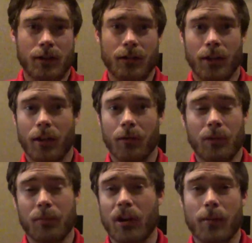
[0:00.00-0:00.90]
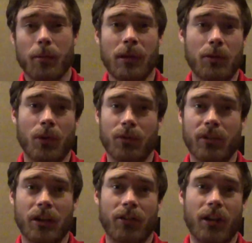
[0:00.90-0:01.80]
and we probably won't
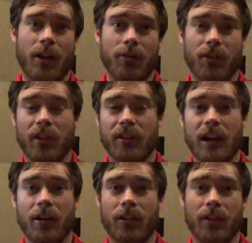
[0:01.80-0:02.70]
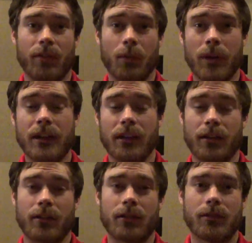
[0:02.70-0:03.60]
stick around for the entirety of the
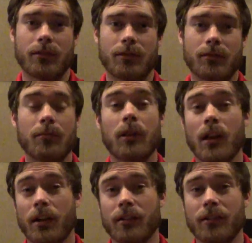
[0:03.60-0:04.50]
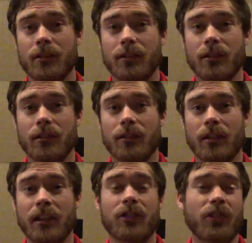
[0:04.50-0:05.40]
weekend. Plus,
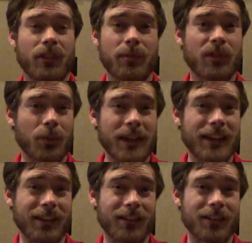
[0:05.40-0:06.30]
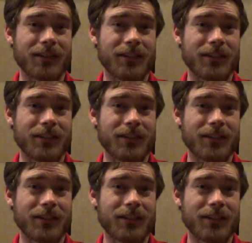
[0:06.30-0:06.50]
it's Christmas weekend.